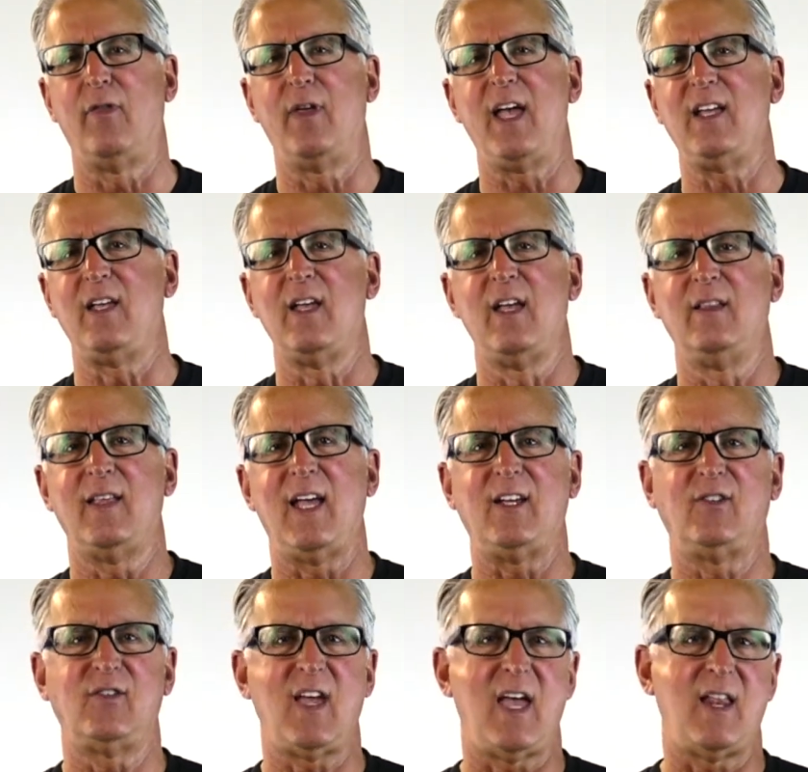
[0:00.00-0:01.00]
They
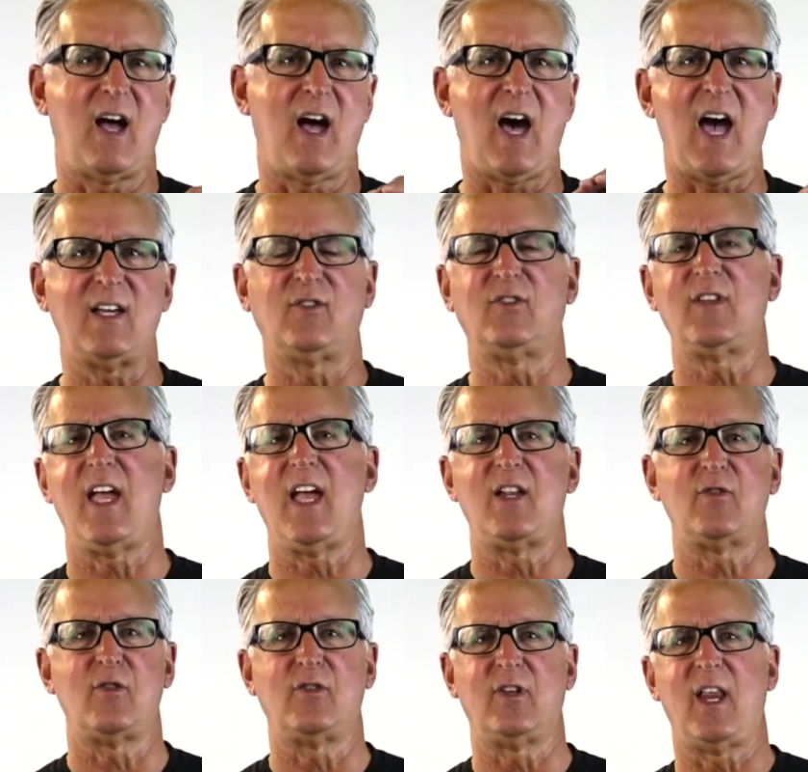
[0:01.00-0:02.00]
set high
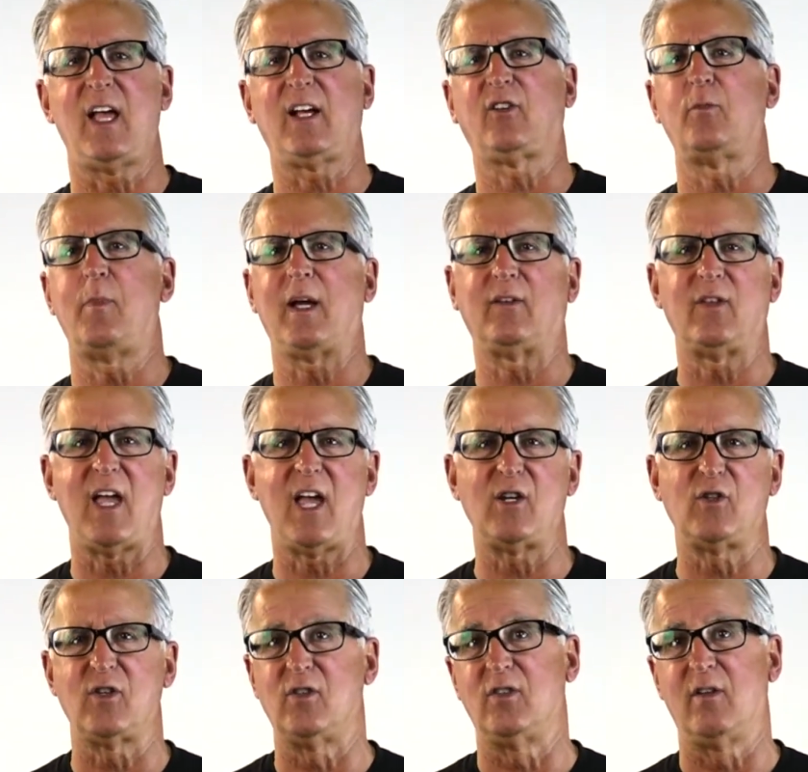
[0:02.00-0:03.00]
standards and
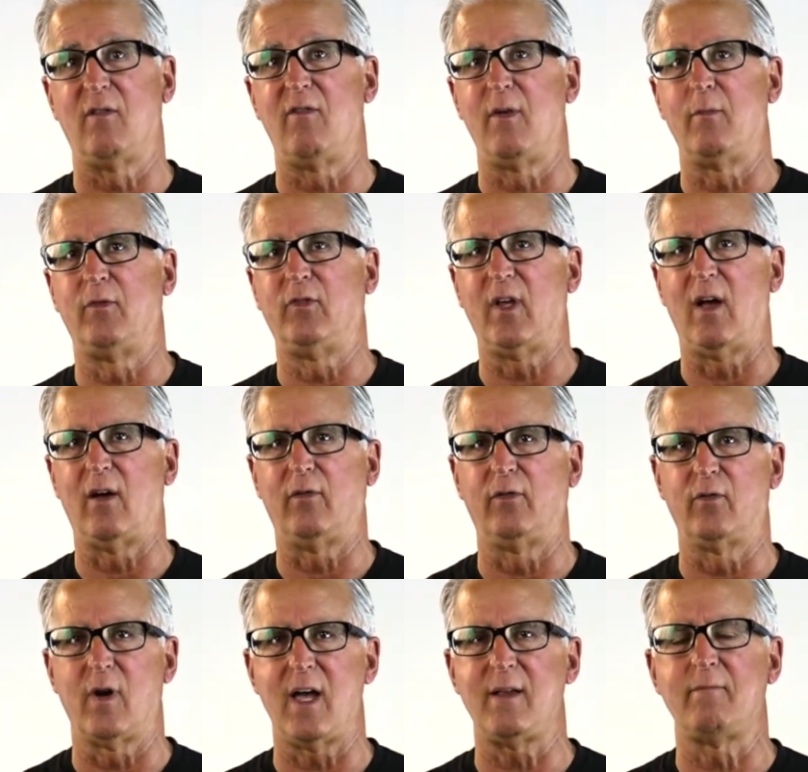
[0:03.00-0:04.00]
expectations of
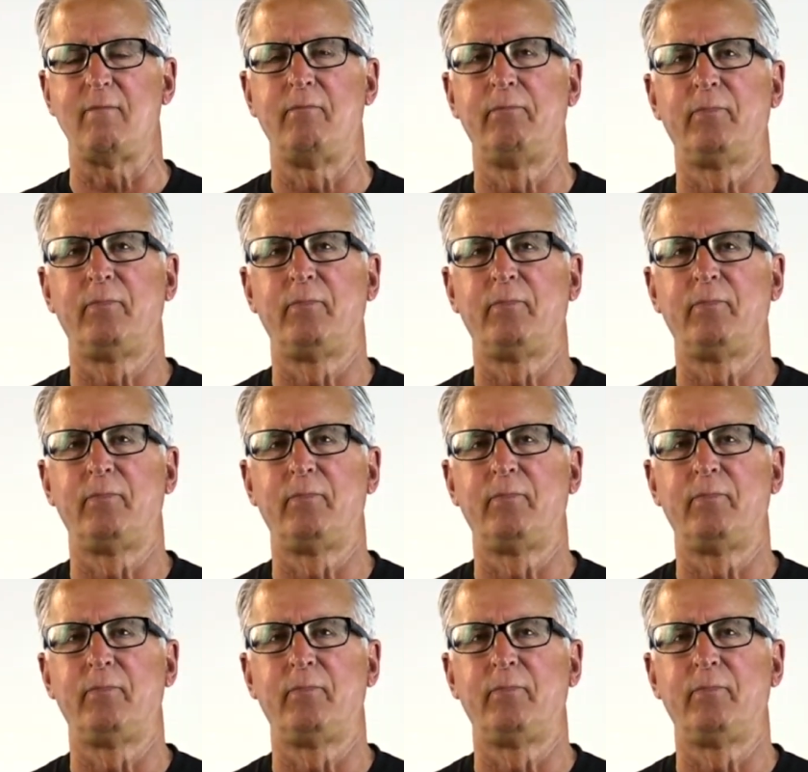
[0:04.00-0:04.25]
themselves, right?